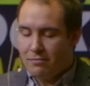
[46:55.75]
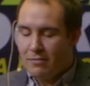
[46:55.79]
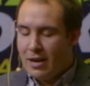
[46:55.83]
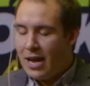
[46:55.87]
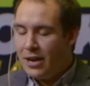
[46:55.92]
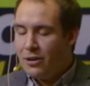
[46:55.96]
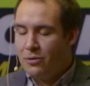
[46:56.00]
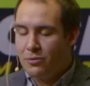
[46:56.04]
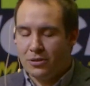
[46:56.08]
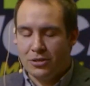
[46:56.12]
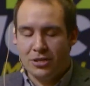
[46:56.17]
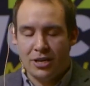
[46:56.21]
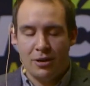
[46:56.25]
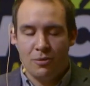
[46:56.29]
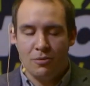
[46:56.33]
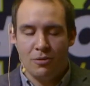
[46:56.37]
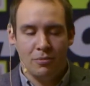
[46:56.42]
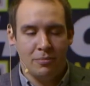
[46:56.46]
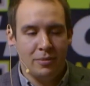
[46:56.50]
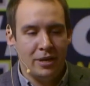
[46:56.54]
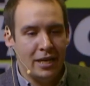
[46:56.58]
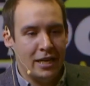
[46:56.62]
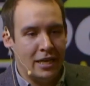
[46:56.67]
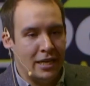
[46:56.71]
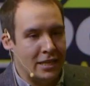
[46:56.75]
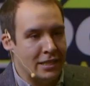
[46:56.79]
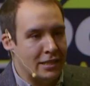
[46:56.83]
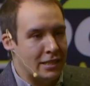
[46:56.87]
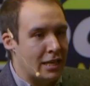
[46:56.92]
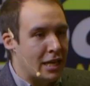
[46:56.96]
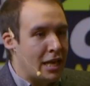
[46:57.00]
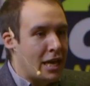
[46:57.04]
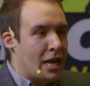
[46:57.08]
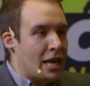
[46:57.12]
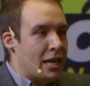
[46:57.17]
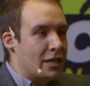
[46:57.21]
annual general
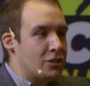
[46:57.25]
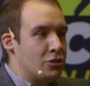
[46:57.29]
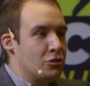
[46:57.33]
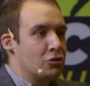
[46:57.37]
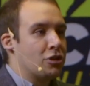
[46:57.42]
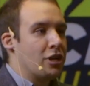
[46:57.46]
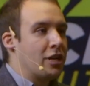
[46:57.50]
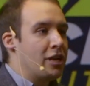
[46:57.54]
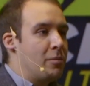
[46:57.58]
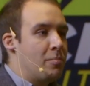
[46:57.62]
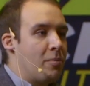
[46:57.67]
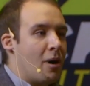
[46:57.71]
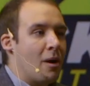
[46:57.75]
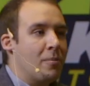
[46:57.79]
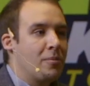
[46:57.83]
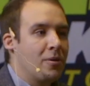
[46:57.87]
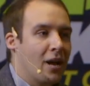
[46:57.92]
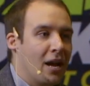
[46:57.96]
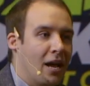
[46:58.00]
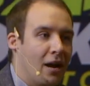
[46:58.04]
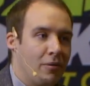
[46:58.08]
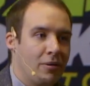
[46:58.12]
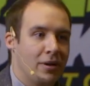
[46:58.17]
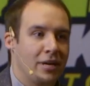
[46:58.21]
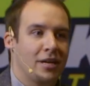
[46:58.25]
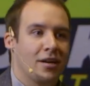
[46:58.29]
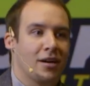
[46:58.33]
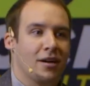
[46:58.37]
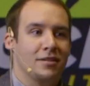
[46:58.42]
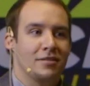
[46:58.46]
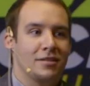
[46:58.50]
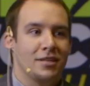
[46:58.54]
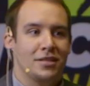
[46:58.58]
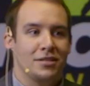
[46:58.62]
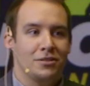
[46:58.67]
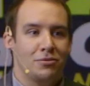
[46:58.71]
meetings, it's usually a popularity
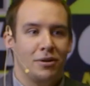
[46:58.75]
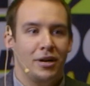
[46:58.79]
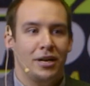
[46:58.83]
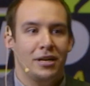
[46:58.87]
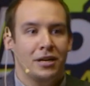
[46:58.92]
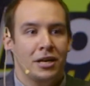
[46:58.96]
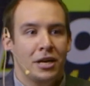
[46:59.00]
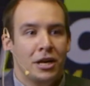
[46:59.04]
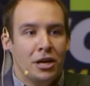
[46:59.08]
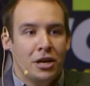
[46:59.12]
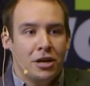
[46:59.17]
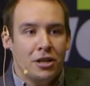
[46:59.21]
contest, right?